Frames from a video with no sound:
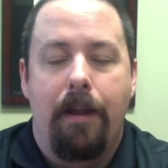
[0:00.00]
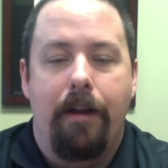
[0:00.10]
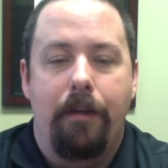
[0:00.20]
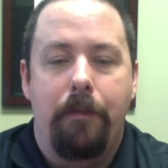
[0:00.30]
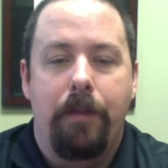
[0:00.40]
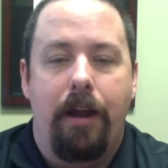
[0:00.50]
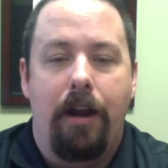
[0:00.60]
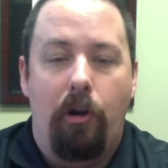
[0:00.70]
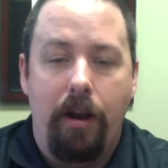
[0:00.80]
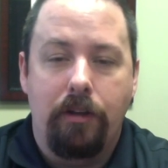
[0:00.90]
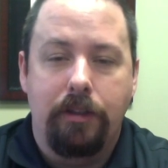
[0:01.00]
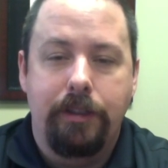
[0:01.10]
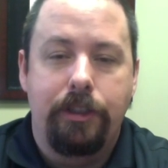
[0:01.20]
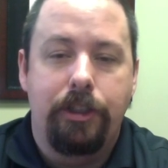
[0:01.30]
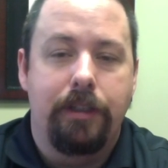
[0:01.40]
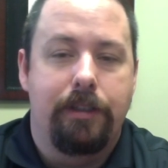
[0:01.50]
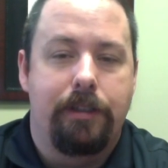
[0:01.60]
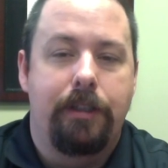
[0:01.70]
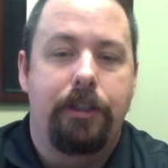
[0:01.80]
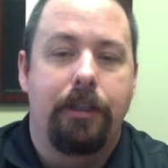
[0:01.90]
Uh, heretical teaching is a
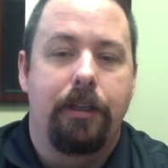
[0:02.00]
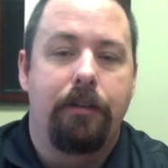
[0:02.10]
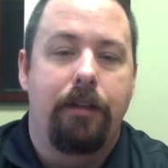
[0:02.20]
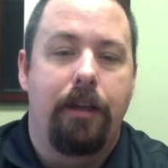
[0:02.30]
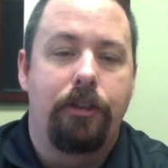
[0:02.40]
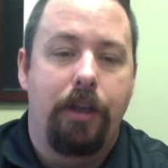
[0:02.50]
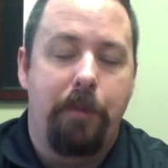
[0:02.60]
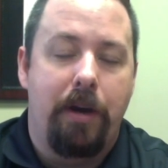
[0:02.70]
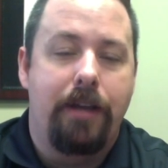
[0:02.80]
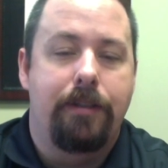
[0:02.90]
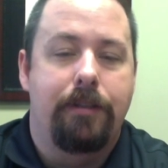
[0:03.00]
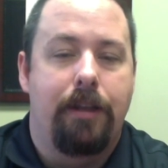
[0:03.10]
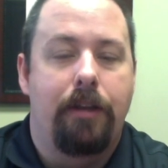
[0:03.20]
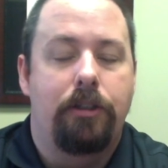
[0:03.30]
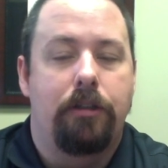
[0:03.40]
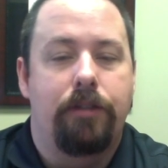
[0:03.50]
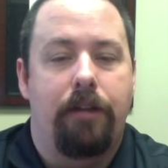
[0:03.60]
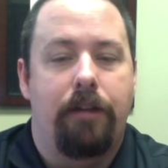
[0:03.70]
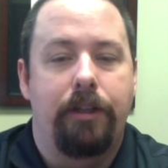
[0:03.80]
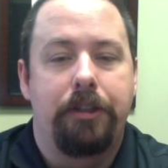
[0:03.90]
teaching that, that jeopardizes the nature of
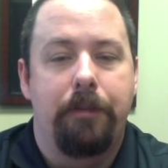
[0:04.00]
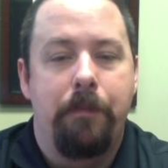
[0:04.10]
salvation.